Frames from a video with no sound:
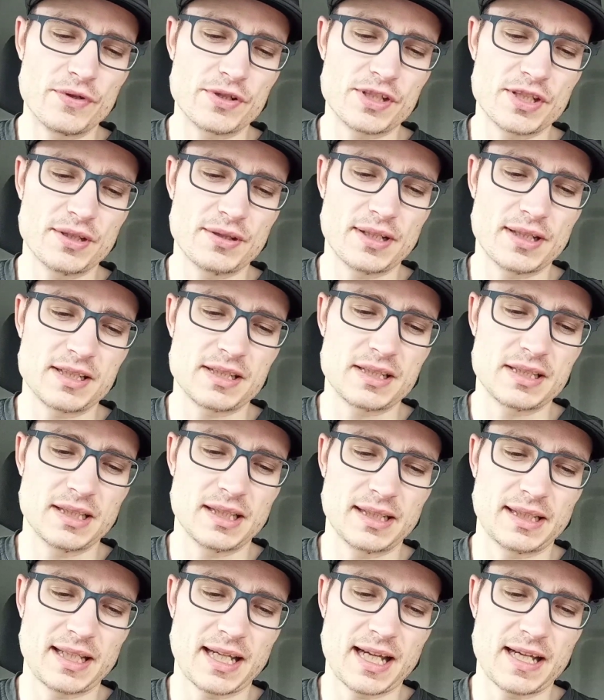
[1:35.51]
so that's
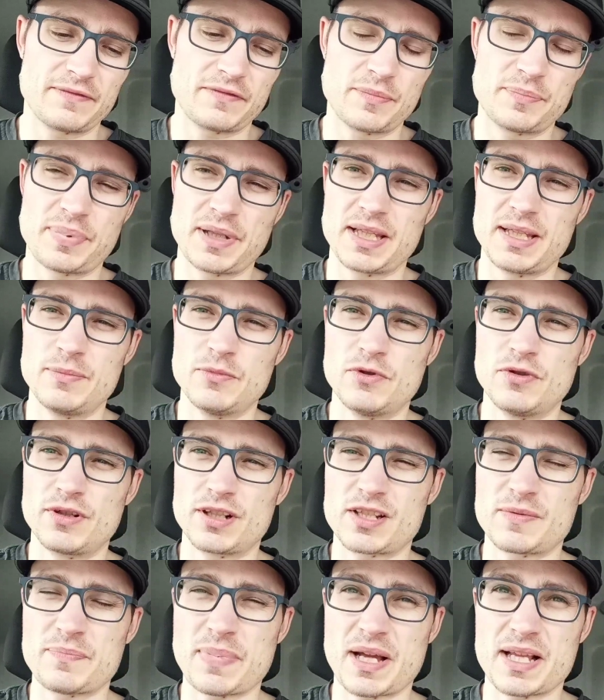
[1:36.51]
like half a p more
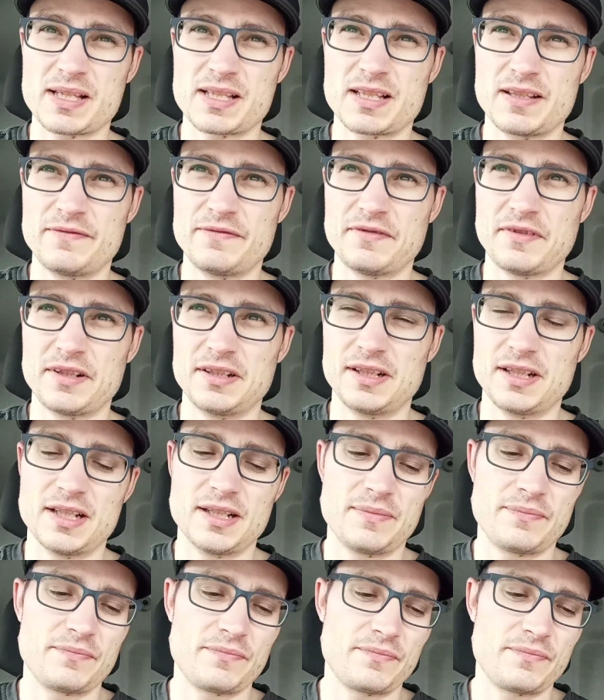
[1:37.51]
expensive than the